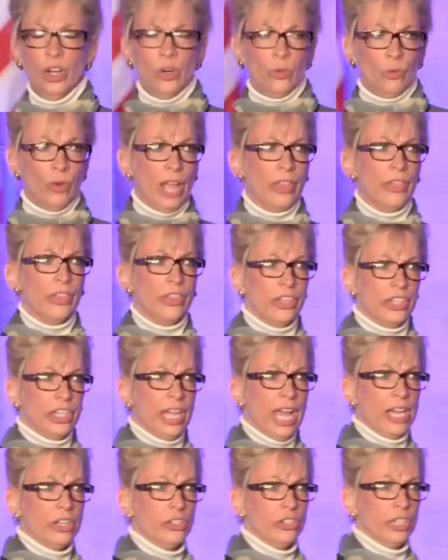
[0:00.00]
rather than to
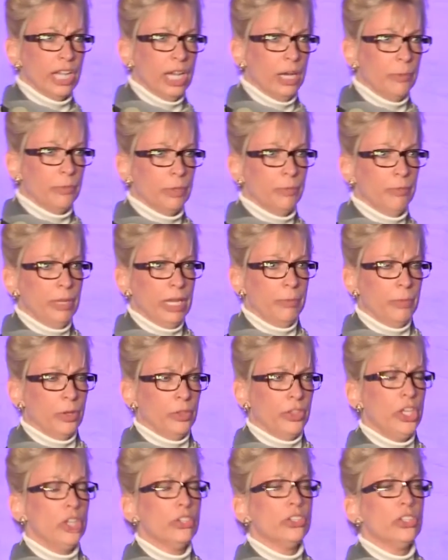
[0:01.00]
actually help the people.
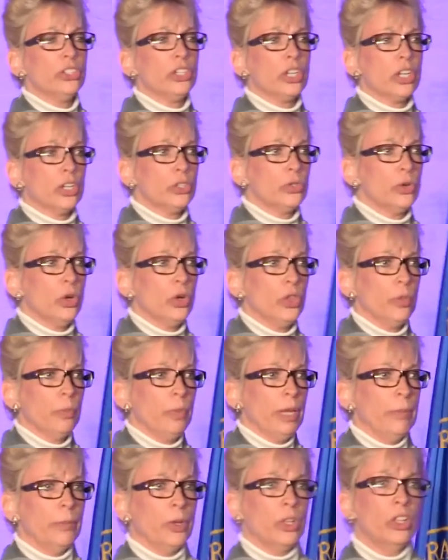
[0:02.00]
They use it to control the
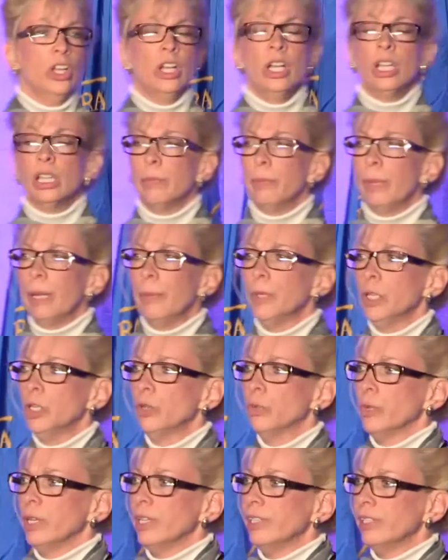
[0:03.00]
people. The people
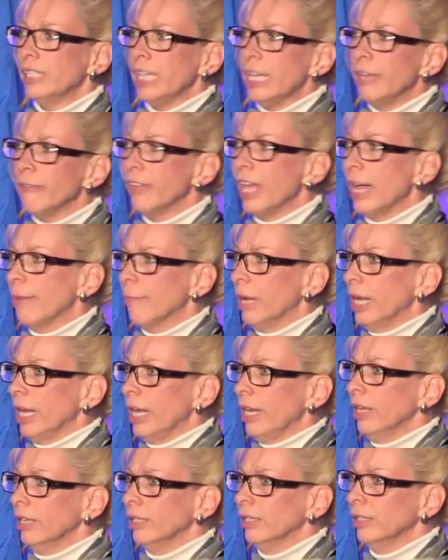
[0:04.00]
who receive that
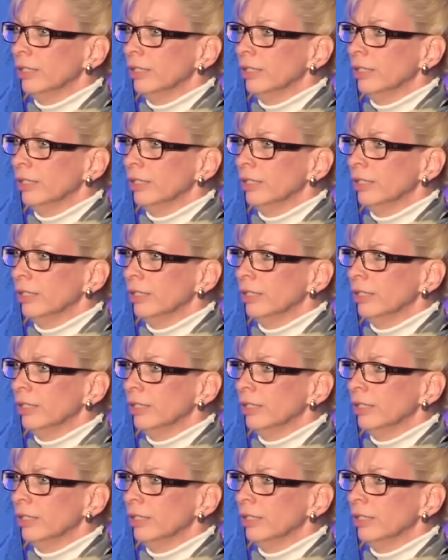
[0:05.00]
money,